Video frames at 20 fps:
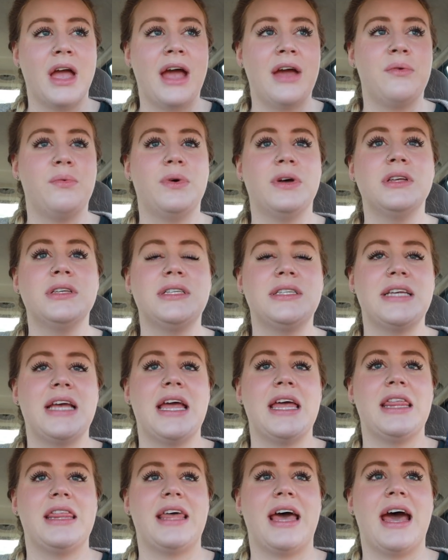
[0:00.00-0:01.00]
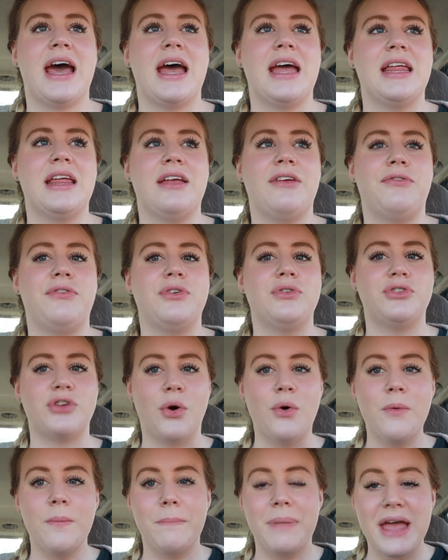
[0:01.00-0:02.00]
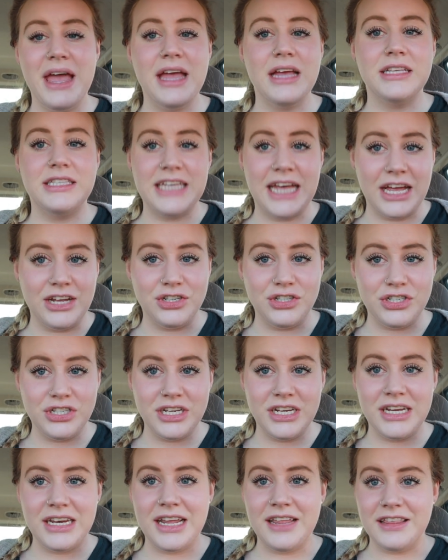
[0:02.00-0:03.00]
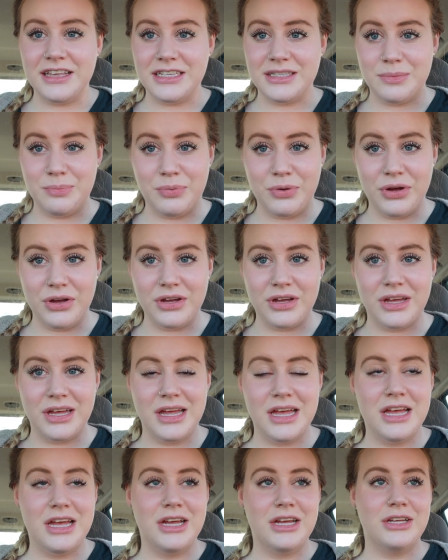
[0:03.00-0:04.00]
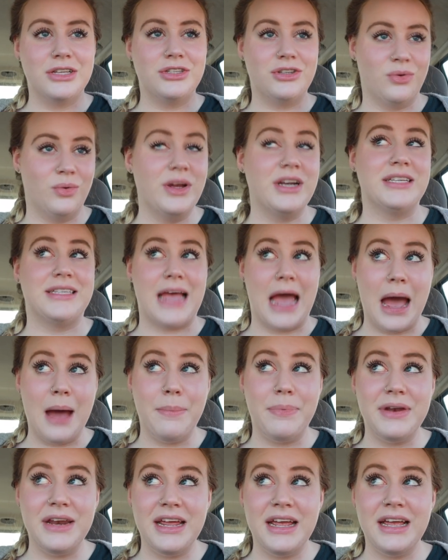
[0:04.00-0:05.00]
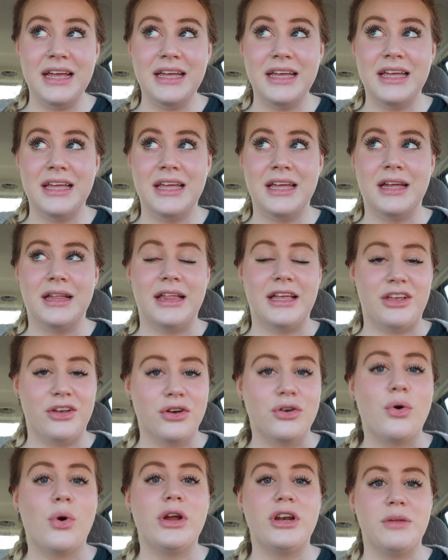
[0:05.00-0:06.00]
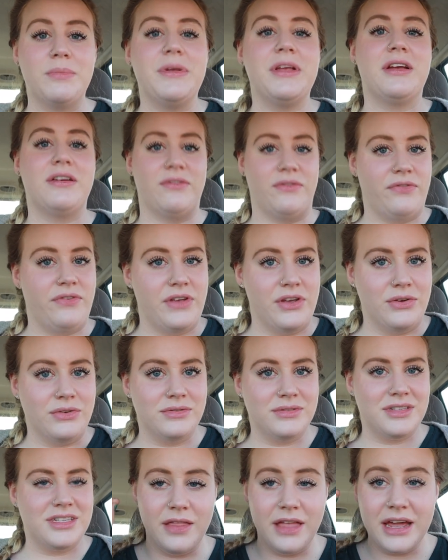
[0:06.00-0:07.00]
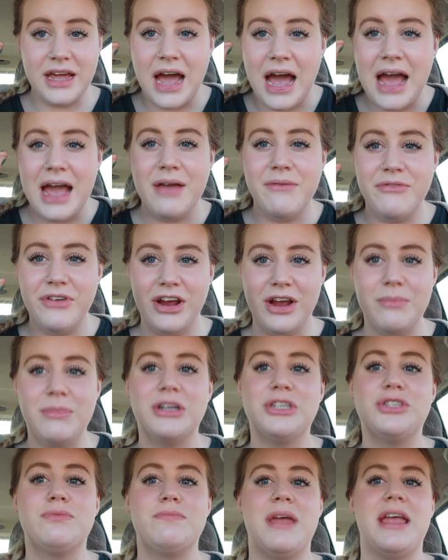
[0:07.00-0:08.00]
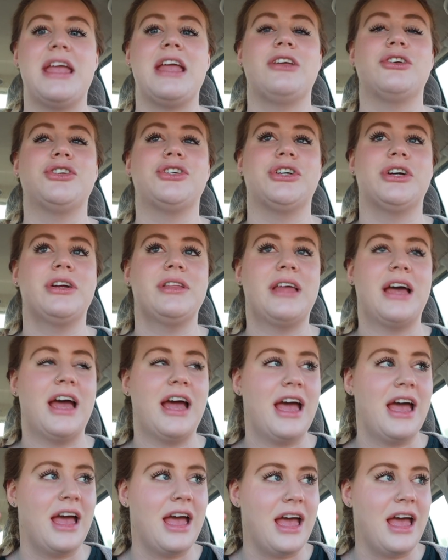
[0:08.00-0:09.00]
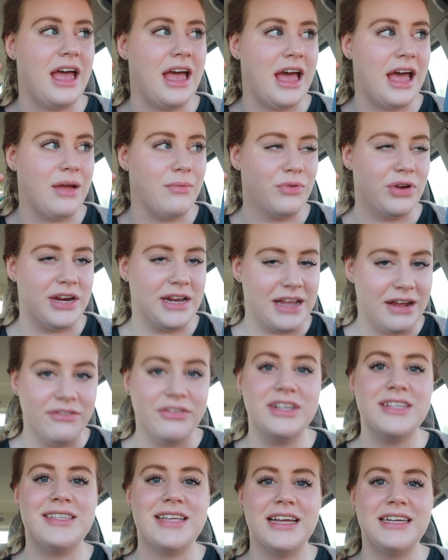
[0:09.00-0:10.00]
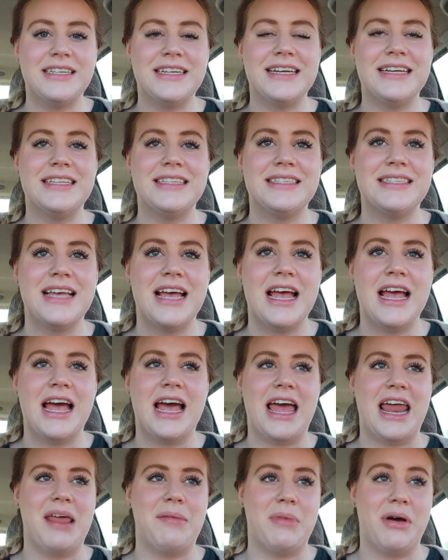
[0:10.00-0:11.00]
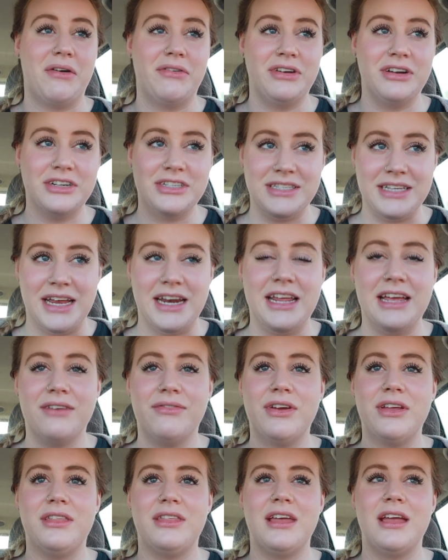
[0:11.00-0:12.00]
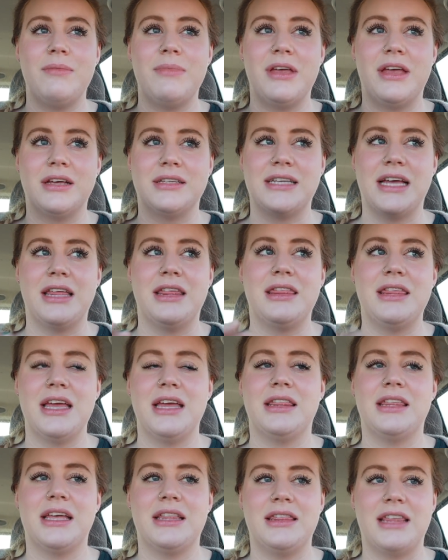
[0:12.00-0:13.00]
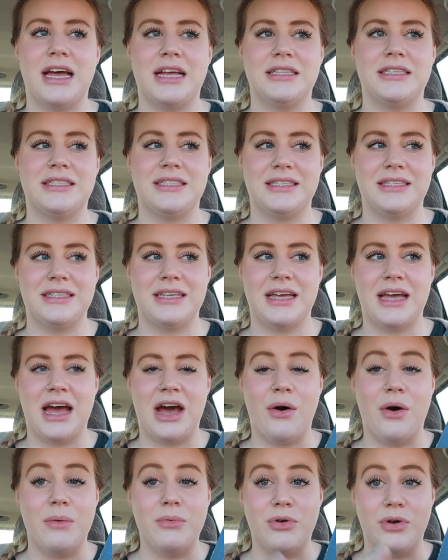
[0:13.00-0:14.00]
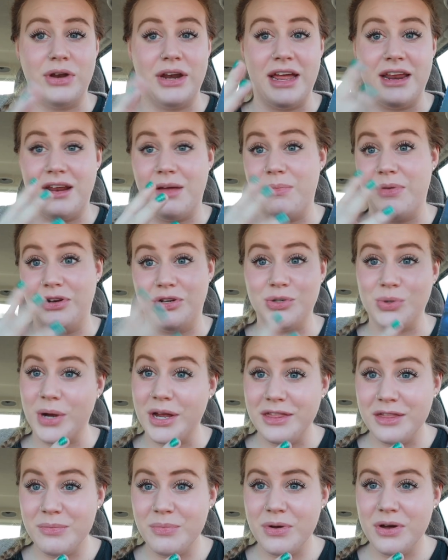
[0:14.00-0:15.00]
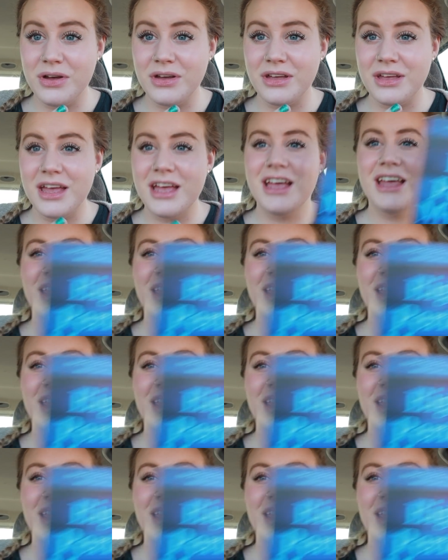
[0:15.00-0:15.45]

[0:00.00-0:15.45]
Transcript: I will say that if you don't pay attention in this book to what is happening, like, you're going to be confused. Like, I'm very much making sure that I'm reading every sentence and I'm understanding everything, because I think that that's how I'm going to end up enjoying the book.